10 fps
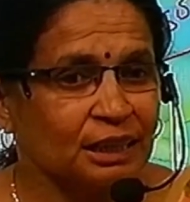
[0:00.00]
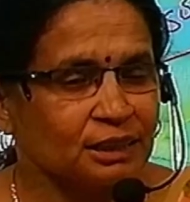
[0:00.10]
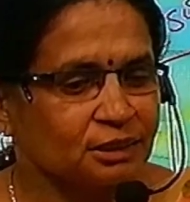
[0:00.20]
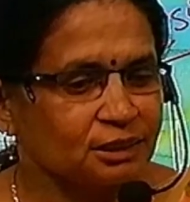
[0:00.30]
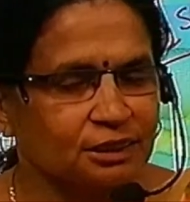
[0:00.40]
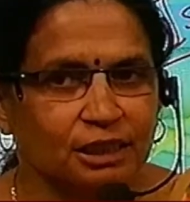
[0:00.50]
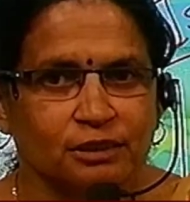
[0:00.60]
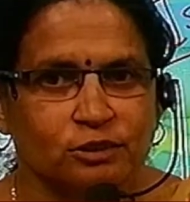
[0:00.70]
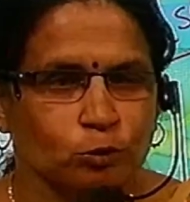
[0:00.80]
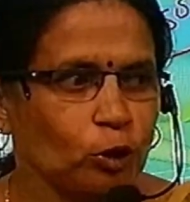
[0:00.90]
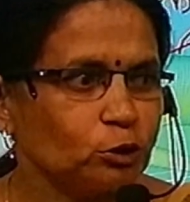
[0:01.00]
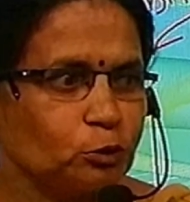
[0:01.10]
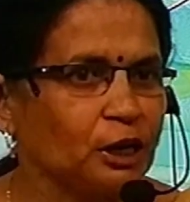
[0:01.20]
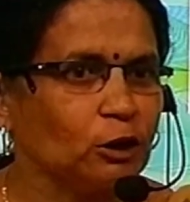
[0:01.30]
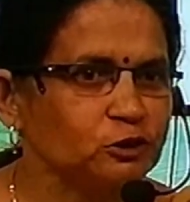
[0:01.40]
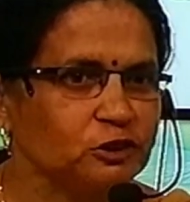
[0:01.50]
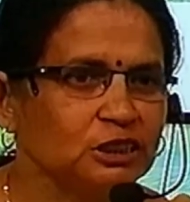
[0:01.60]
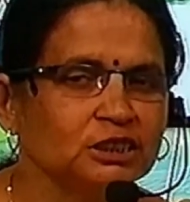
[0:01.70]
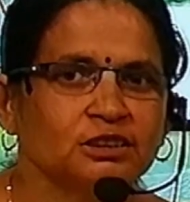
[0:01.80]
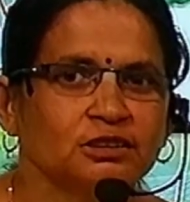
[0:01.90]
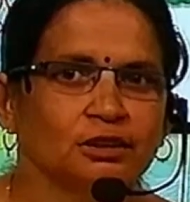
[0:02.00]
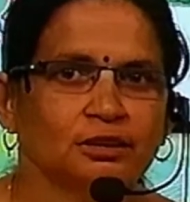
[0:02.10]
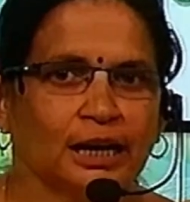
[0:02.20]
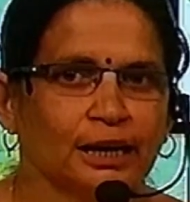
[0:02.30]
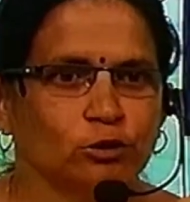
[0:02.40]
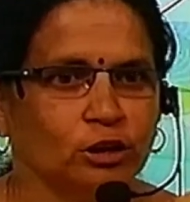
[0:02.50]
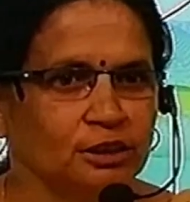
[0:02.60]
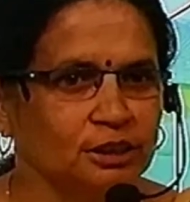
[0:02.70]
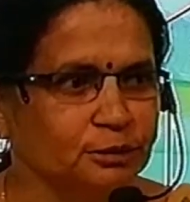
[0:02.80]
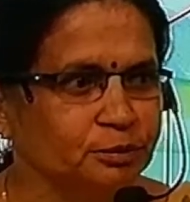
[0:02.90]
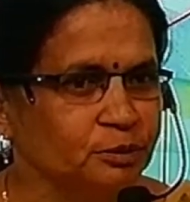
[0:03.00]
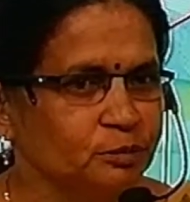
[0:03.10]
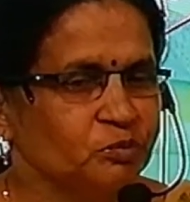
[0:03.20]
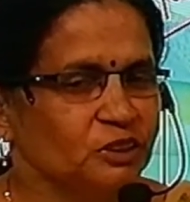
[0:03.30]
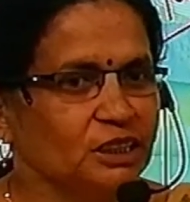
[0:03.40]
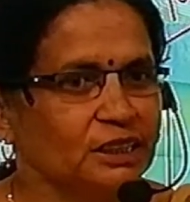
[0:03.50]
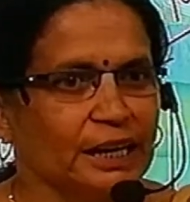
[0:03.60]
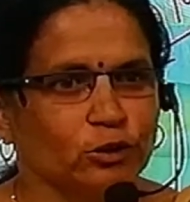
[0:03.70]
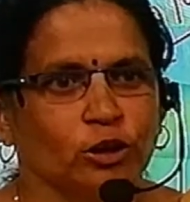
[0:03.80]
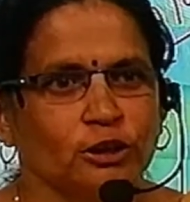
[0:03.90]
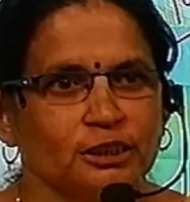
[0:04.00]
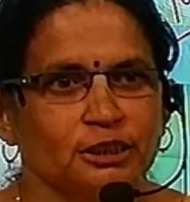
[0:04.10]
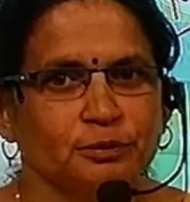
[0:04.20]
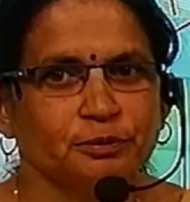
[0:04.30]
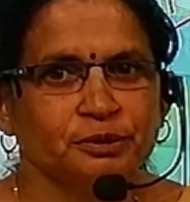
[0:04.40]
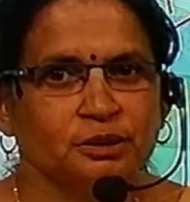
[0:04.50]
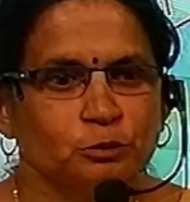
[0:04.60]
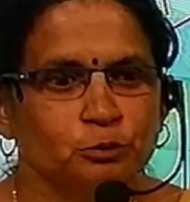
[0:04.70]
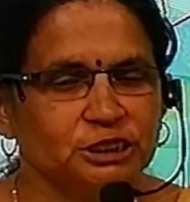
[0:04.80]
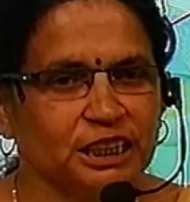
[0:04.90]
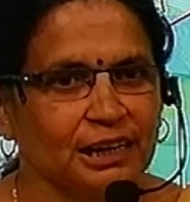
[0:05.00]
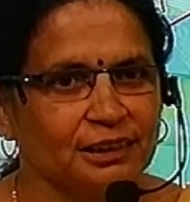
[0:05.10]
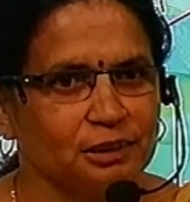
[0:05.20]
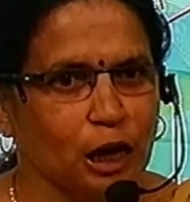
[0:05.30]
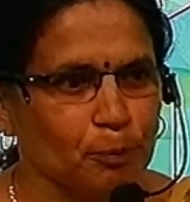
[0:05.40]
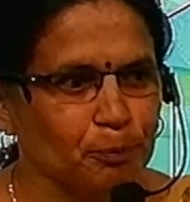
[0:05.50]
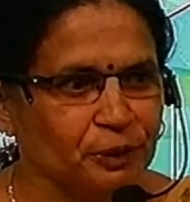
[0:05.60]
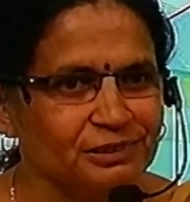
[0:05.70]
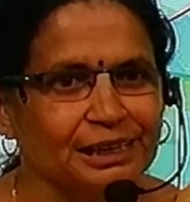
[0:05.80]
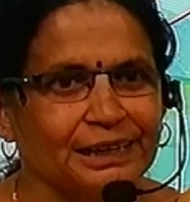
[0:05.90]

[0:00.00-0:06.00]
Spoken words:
In case what we have seen in the dicot leaf, the dicot leaf which has upper side